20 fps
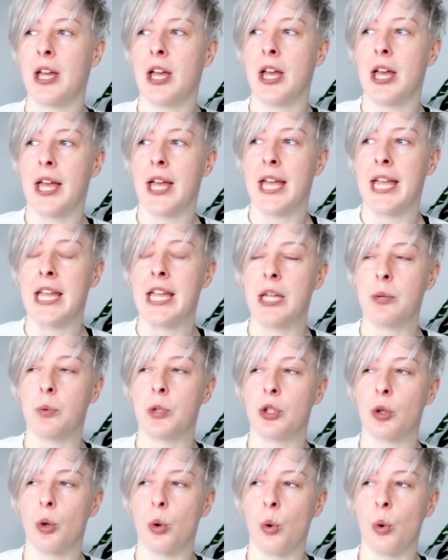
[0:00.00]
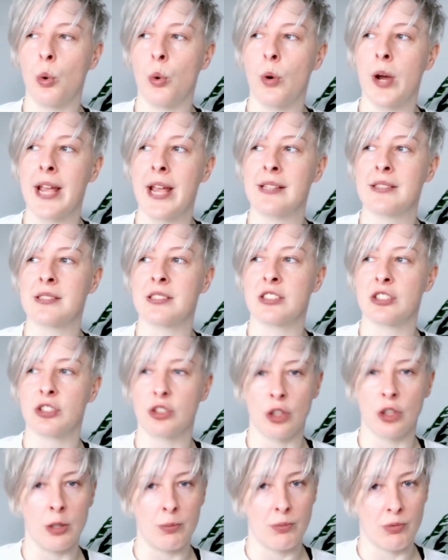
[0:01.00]
he would always
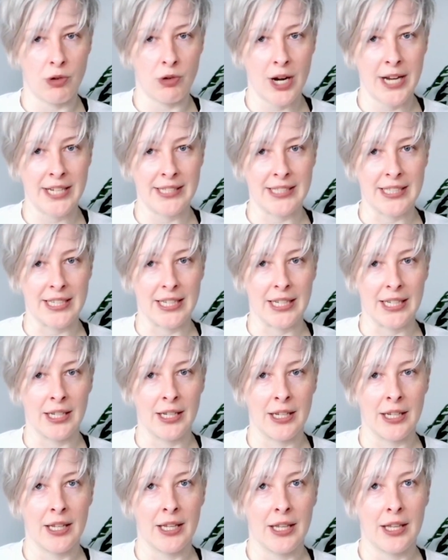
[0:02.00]
stop writing.